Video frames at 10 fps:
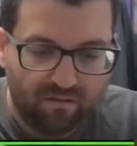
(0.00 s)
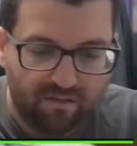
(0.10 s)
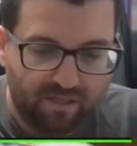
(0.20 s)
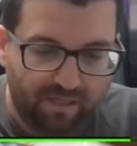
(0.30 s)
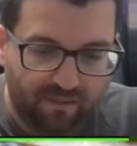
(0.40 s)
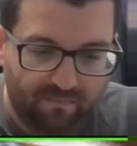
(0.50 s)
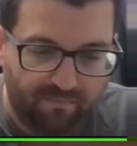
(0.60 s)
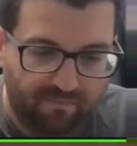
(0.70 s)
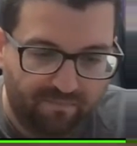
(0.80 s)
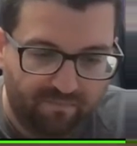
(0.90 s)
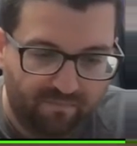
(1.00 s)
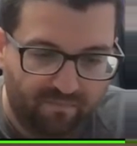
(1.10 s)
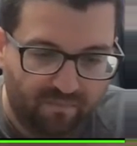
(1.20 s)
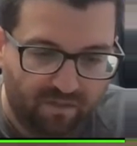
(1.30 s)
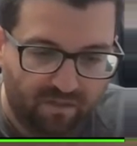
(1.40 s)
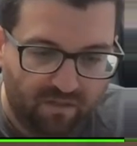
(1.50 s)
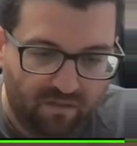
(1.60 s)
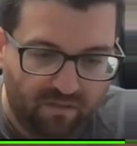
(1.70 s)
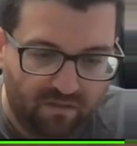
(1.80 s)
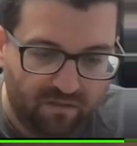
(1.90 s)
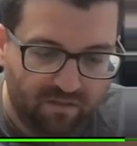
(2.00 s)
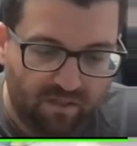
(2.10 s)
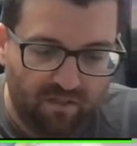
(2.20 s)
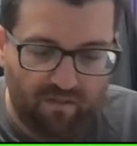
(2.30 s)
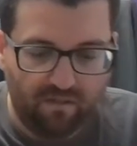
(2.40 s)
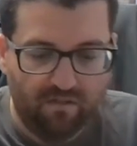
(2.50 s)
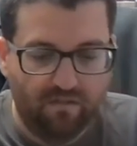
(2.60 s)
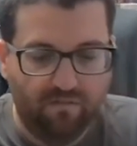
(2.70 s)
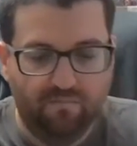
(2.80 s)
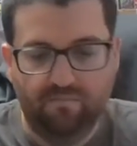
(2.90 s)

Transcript: Stand up. Stand up.